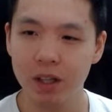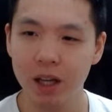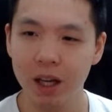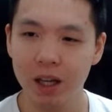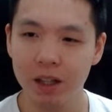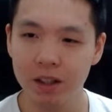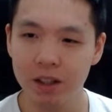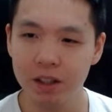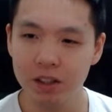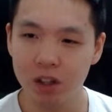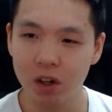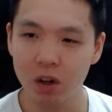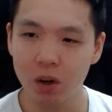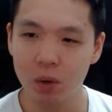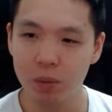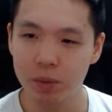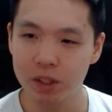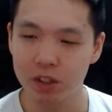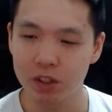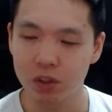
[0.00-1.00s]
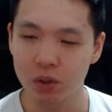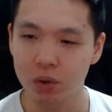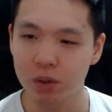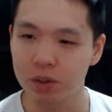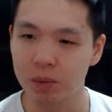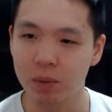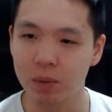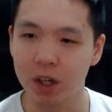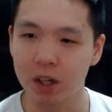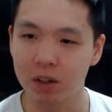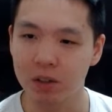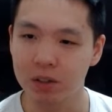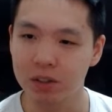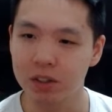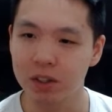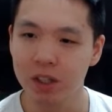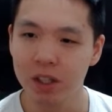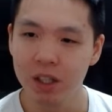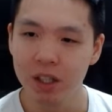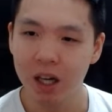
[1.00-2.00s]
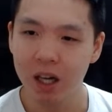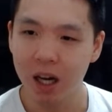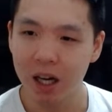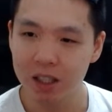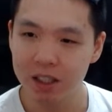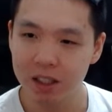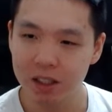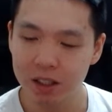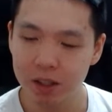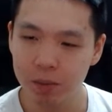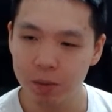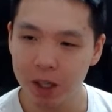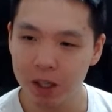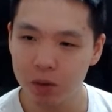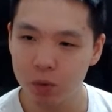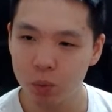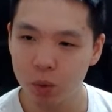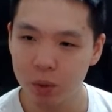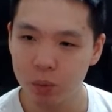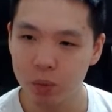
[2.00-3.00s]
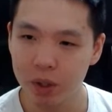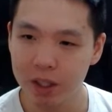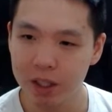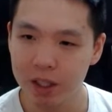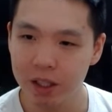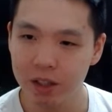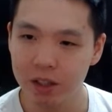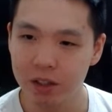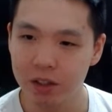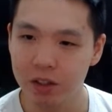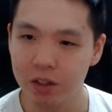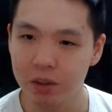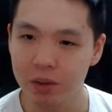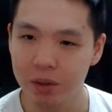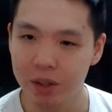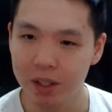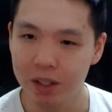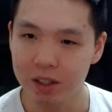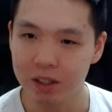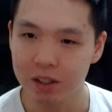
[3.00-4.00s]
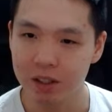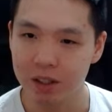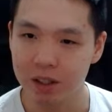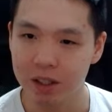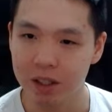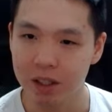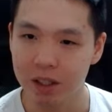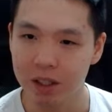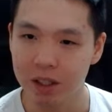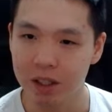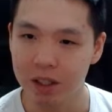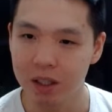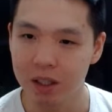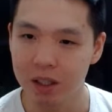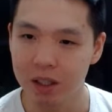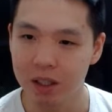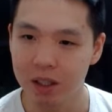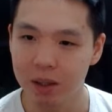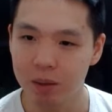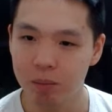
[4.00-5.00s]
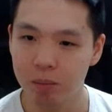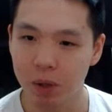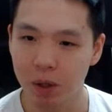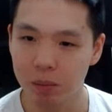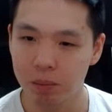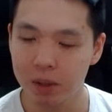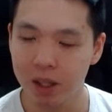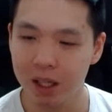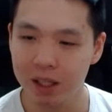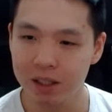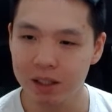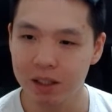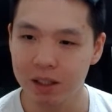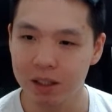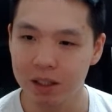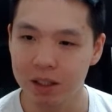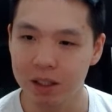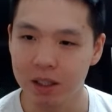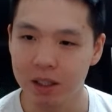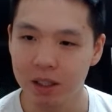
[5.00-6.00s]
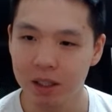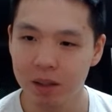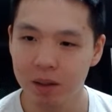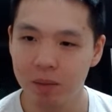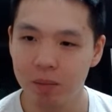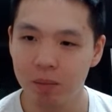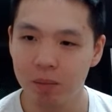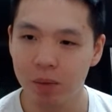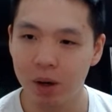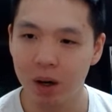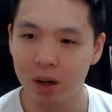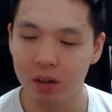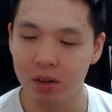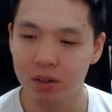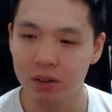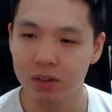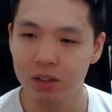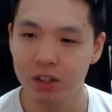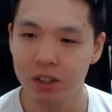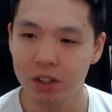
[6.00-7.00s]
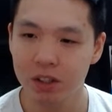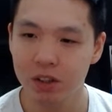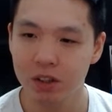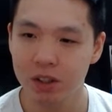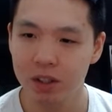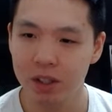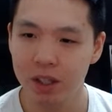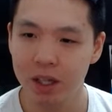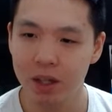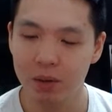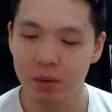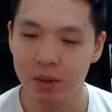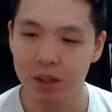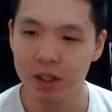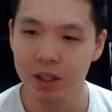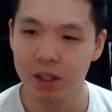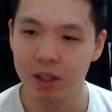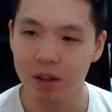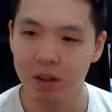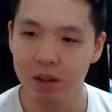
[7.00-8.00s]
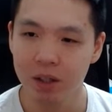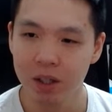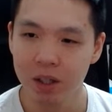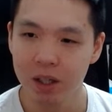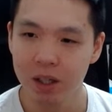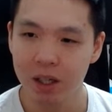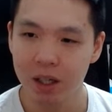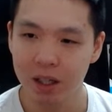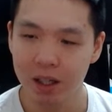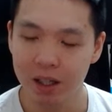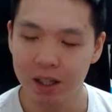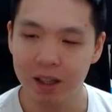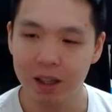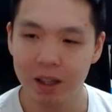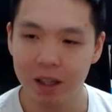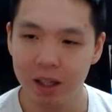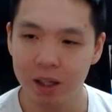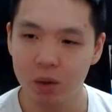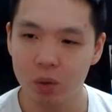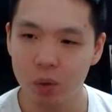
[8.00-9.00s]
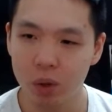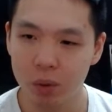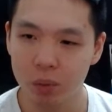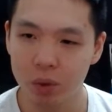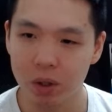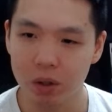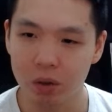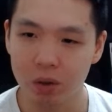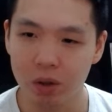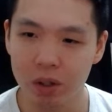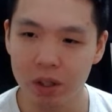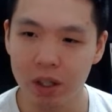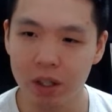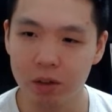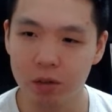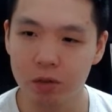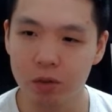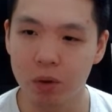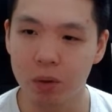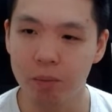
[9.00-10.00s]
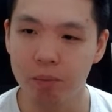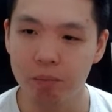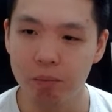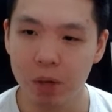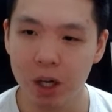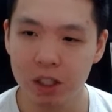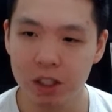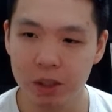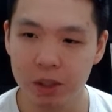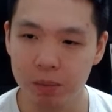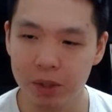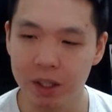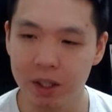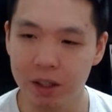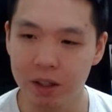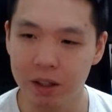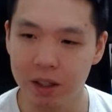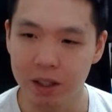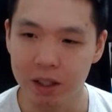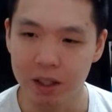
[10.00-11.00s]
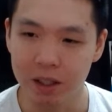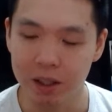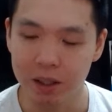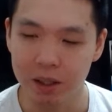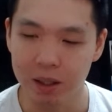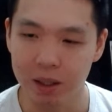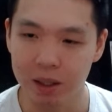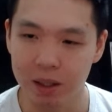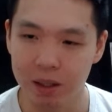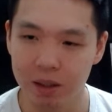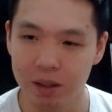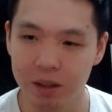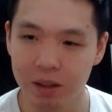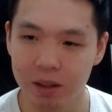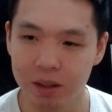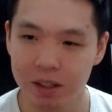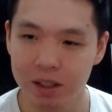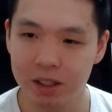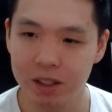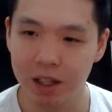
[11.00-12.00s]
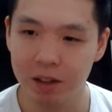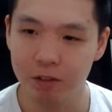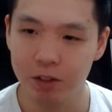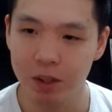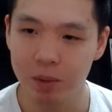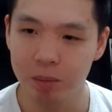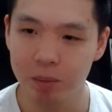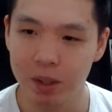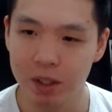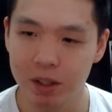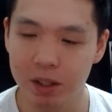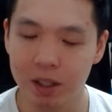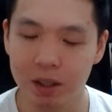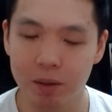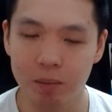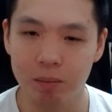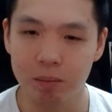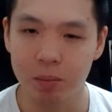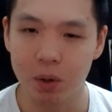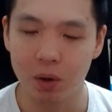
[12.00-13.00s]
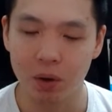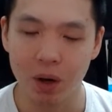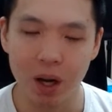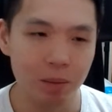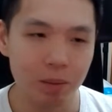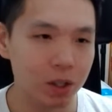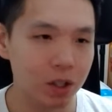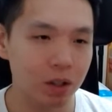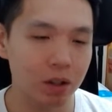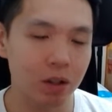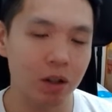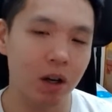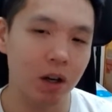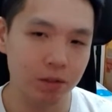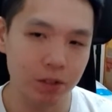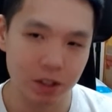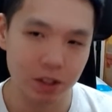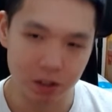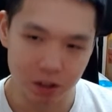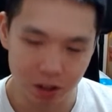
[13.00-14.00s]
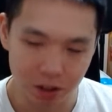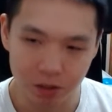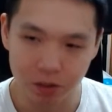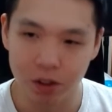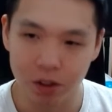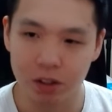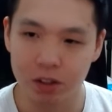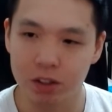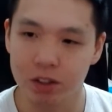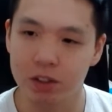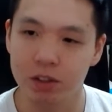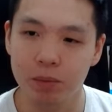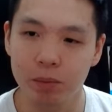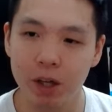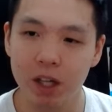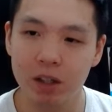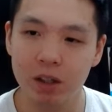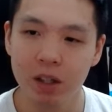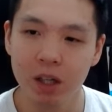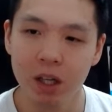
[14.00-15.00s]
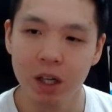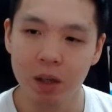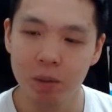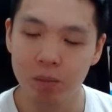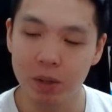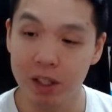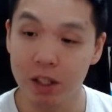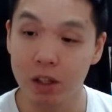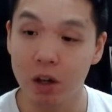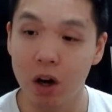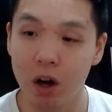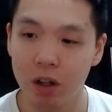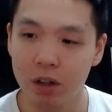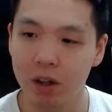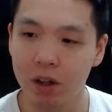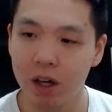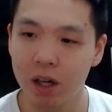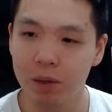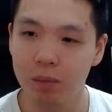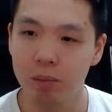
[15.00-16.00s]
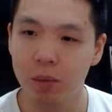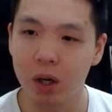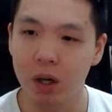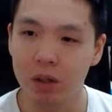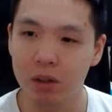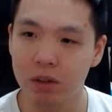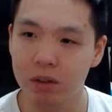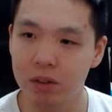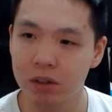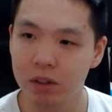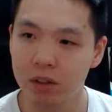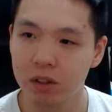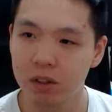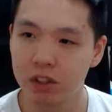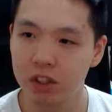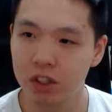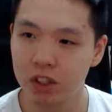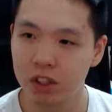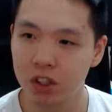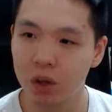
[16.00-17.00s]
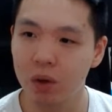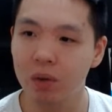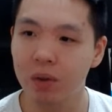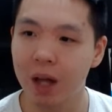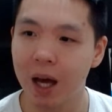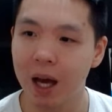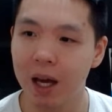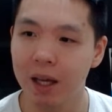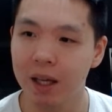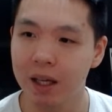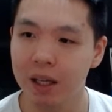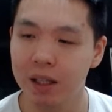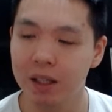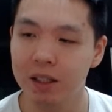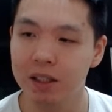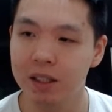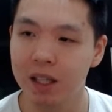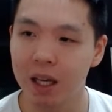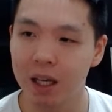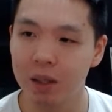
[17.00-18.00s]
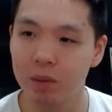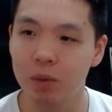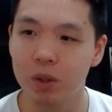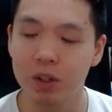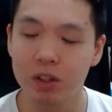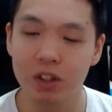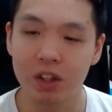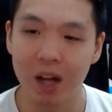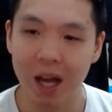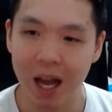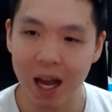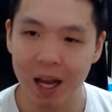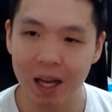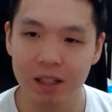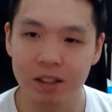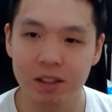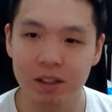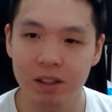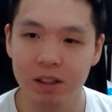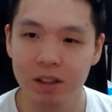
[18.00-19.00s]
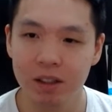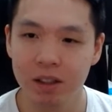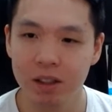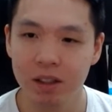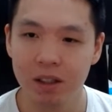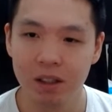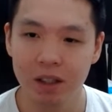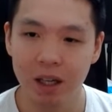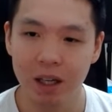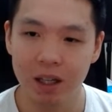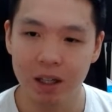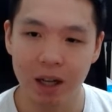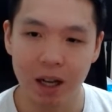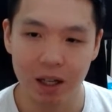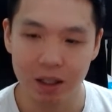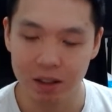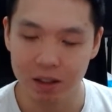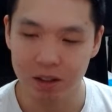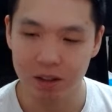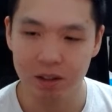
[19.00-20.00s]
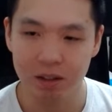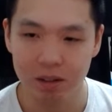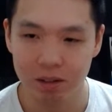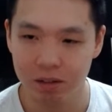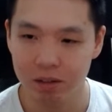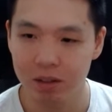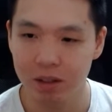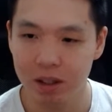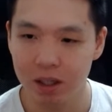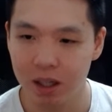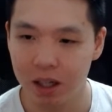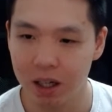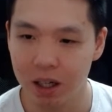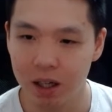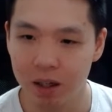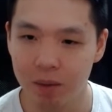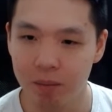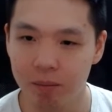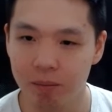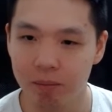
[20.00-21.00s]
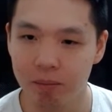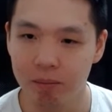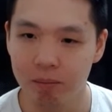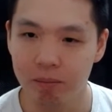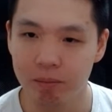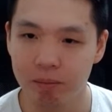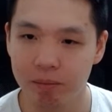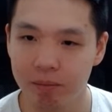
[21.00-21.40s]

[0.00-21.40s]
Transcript: And these are open source models. I suspect what we need to do is the perplexity models down here. And I think what we're looking for must be the 70 billion parameter, obviously larger is better, but the online model so that it is able to ask and and um,